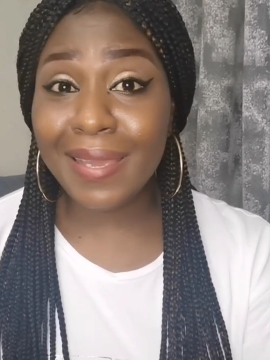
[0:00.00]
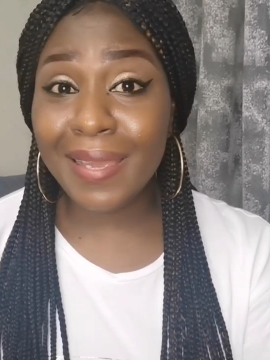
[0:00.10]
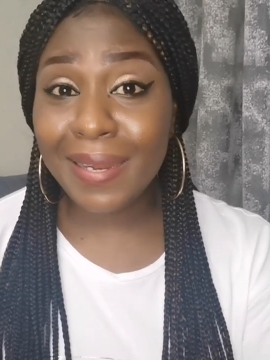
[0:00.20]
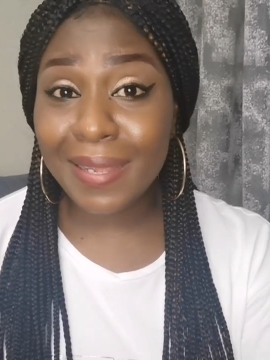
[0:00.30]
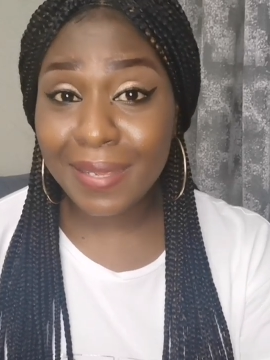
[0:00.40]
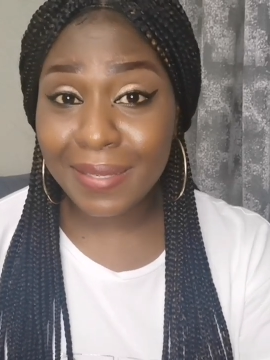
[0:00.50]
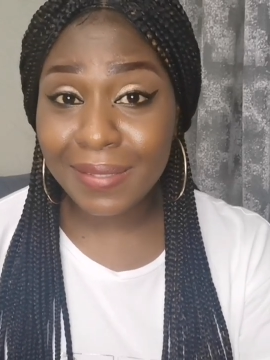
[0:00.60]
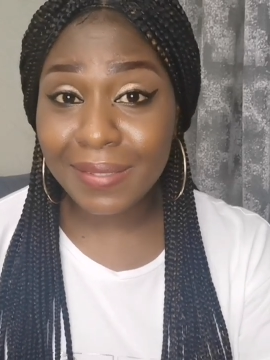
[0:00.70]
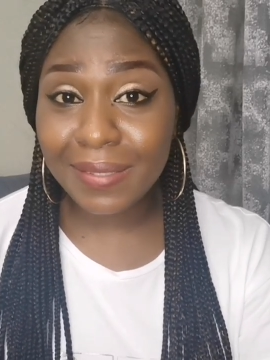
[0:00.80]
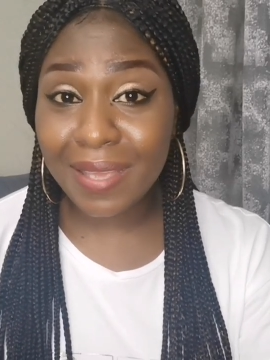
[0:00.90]
It
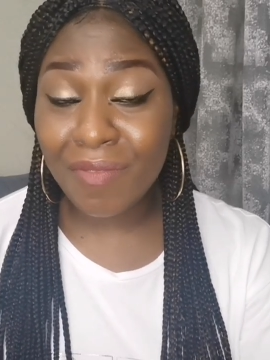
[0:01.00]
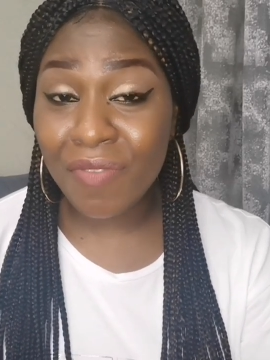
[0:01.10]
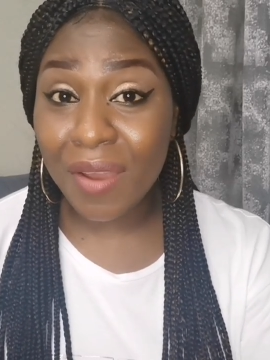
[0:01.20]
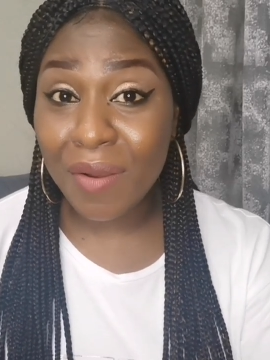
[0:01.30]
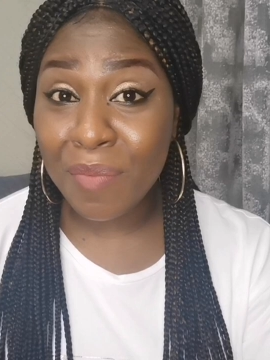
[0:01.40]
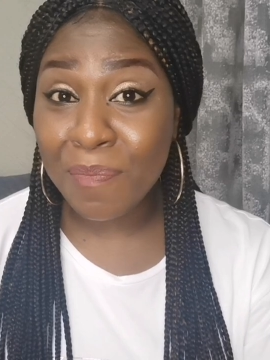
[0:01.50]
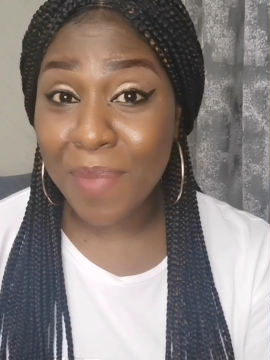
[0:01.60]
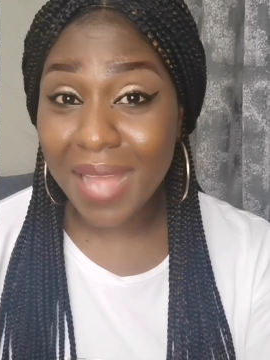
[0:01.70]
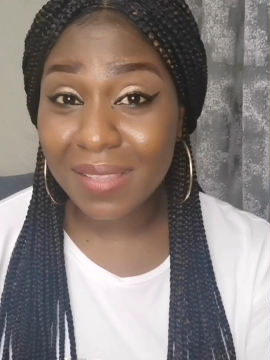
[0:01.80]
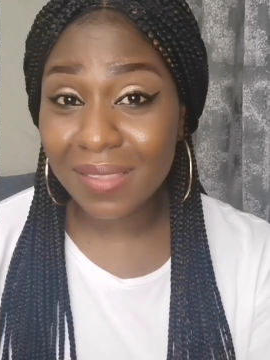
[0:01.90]
is a very
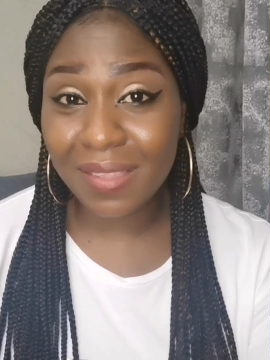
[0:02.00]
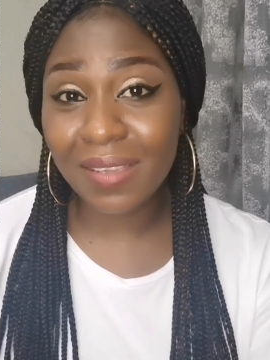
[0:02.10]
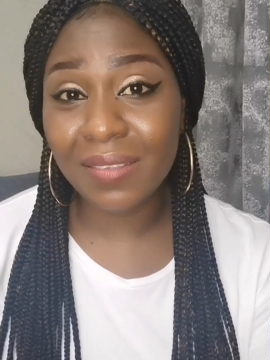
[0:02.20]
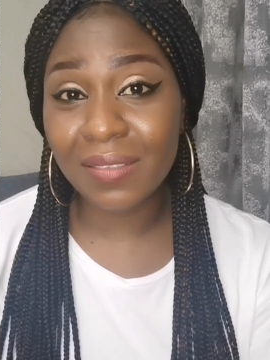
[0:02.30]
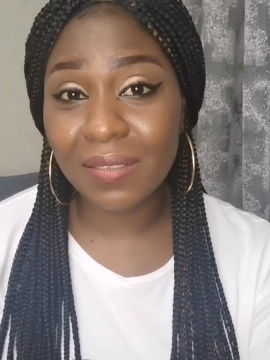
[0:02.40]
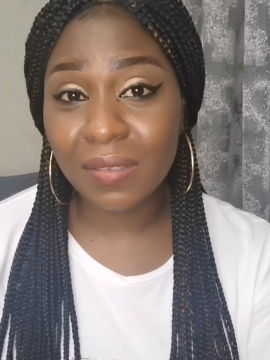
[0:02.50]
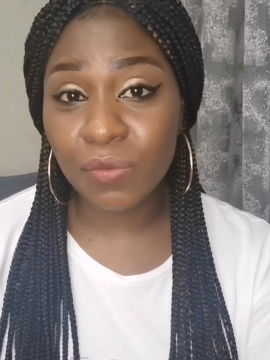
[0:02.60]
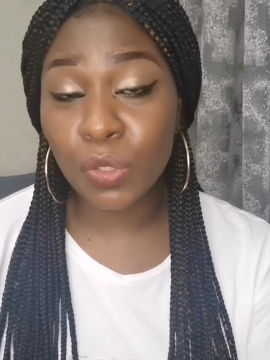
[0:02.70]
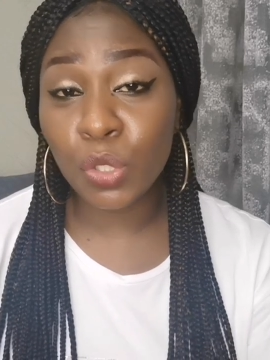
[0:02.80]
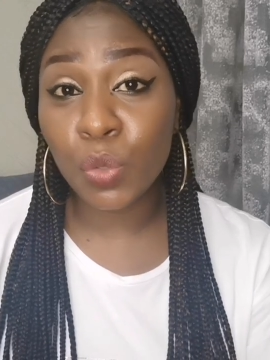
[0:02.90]
bad thing
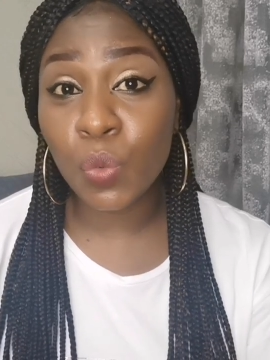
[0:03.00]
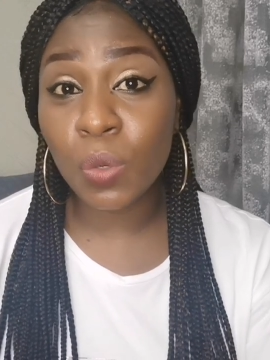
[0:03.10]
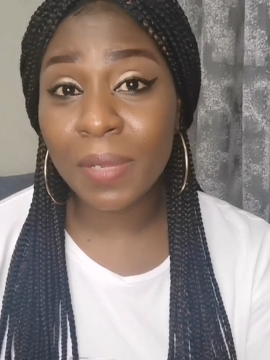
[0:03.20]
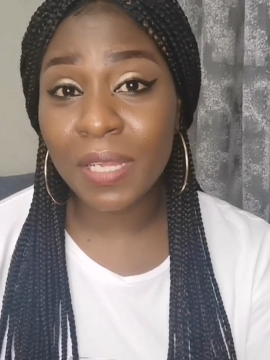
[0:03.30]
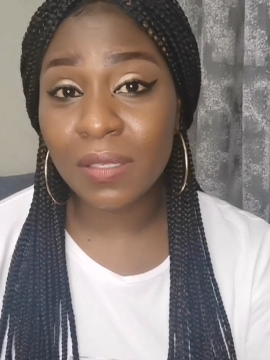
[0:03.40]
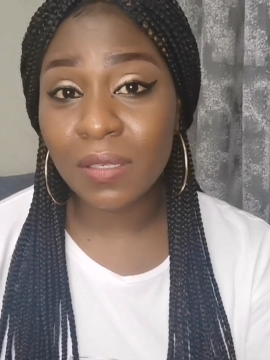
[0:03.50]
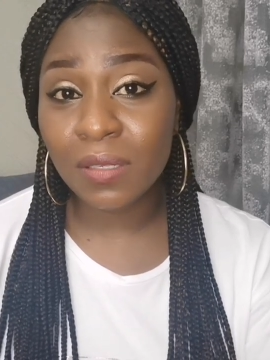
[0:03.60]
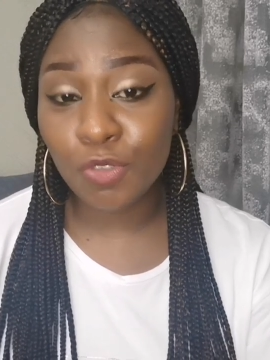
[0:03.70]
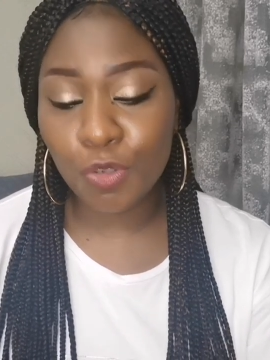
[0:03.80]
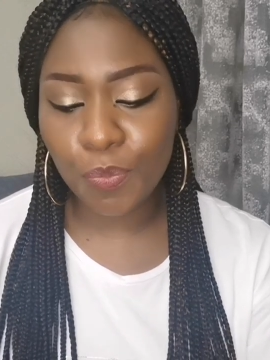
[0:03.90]
for a woman
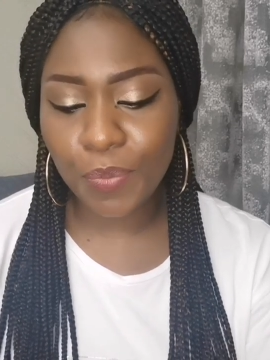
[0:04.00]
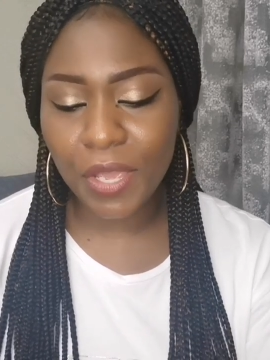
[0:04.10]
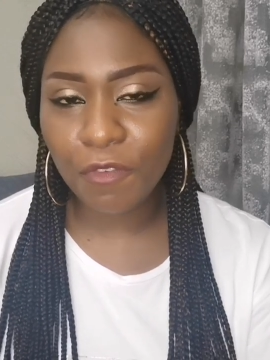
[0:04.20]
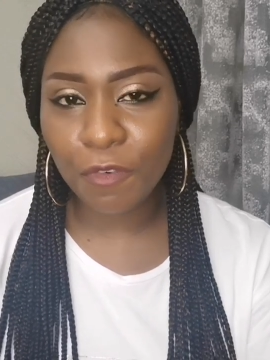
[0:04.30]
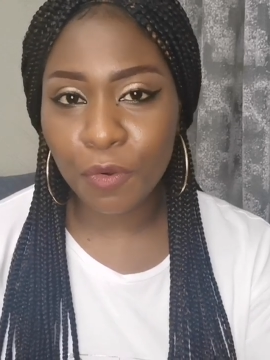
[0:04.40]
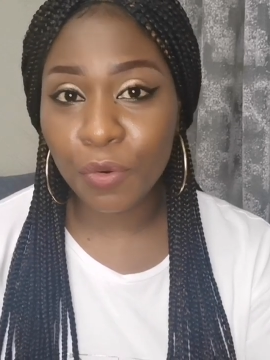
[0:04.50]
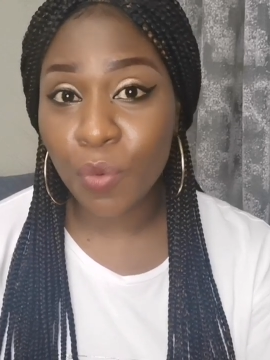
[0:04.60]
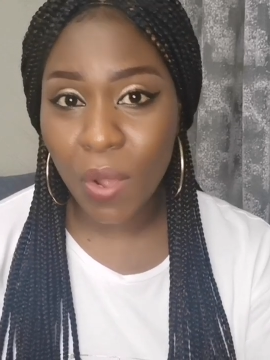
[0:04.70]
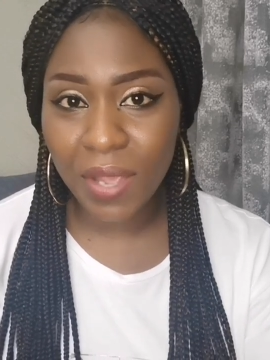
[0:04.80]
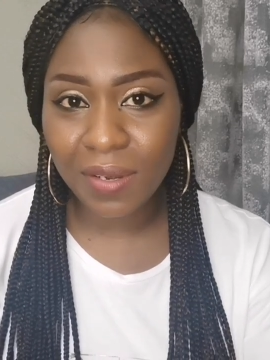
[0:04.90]
to pay for
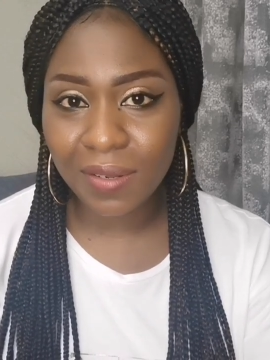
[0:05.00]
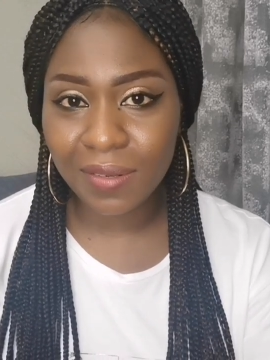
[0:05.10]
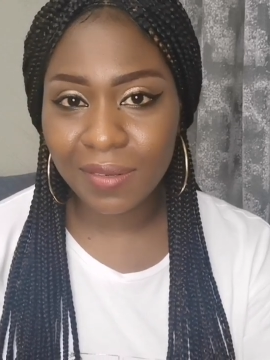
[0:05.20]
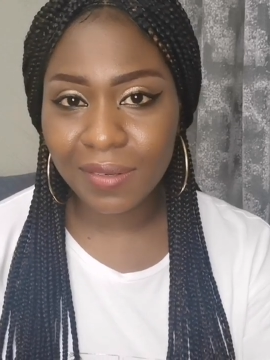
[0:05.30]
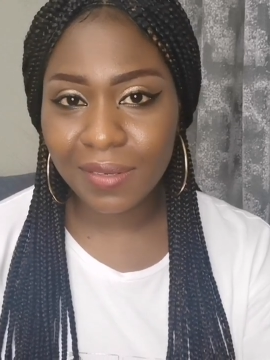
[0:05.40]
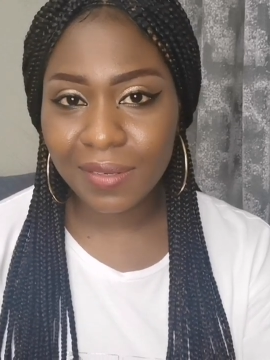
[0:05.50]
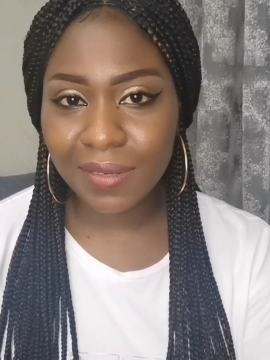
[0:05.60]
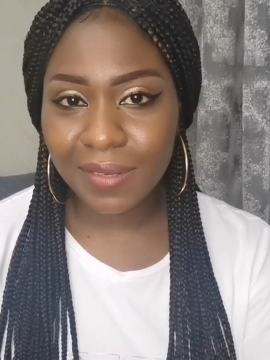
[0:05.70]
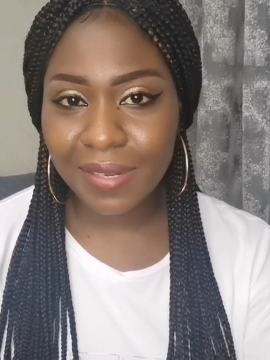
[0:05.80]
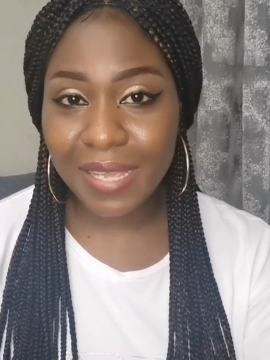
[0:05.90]
a wedding
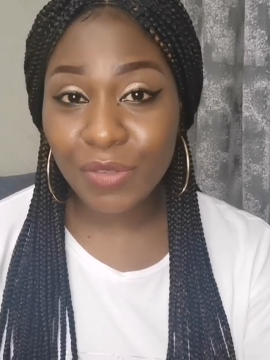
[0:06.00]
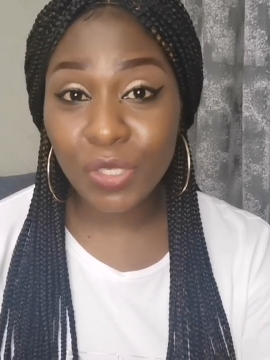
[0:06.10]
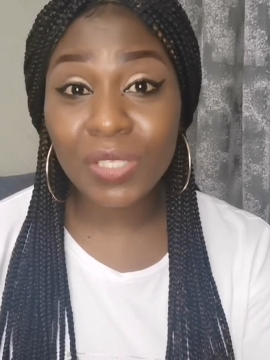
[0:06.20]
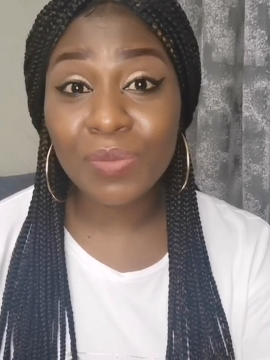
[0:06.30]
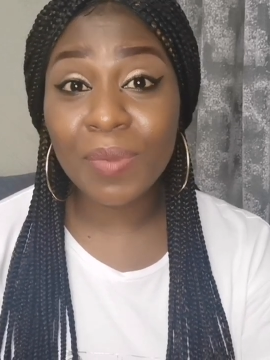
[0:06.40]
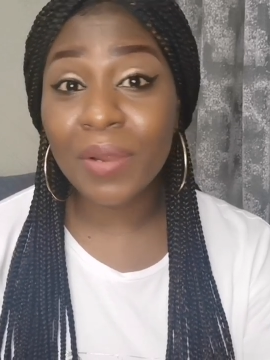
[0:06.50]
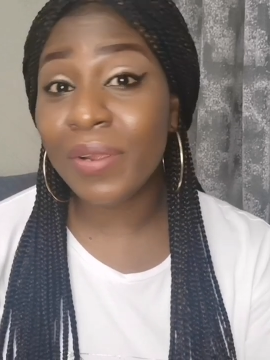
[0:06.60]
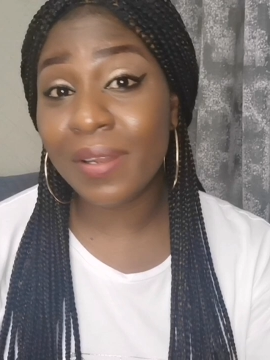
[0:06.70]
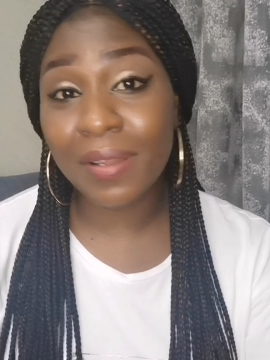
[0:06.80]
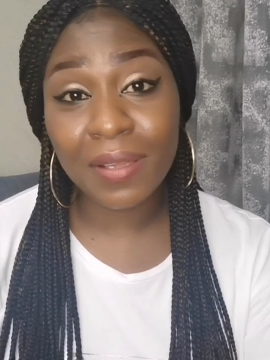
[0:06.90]
if she's
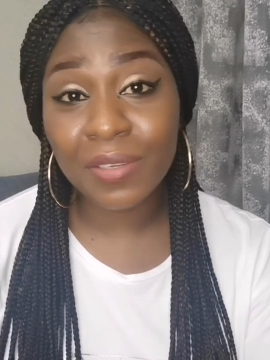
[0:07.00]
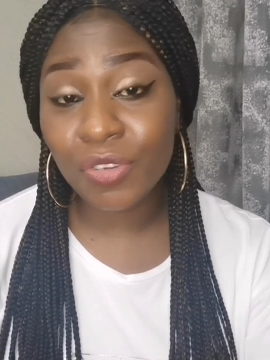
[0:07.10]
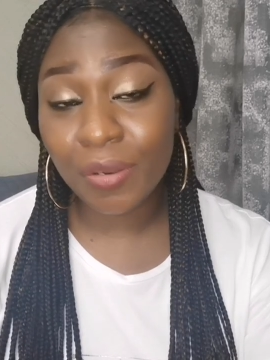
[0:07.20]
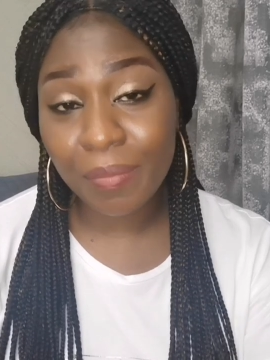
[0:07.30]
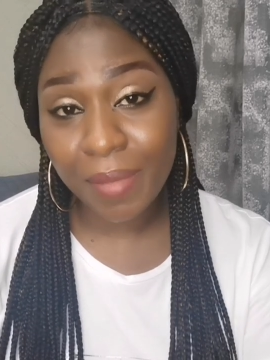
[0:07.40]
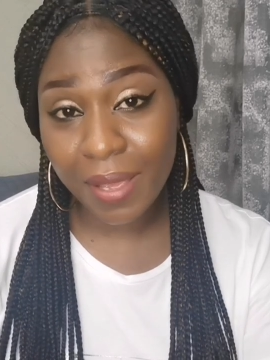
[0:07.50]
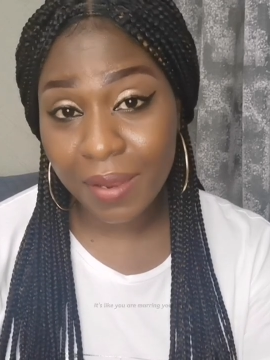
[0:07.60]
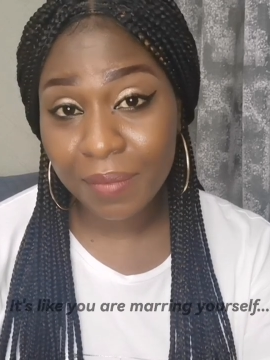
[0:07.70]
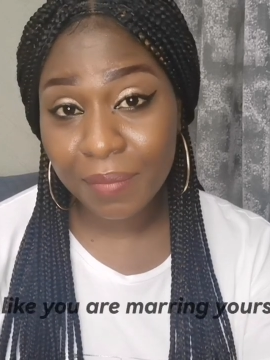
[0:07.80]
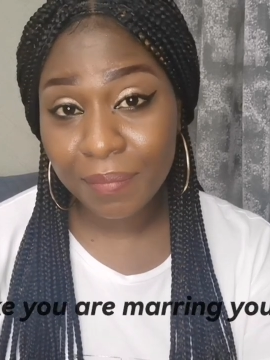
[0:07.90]
marrying a Nigerian
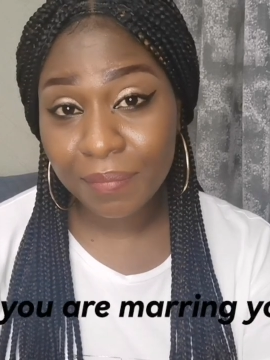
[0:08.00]
man.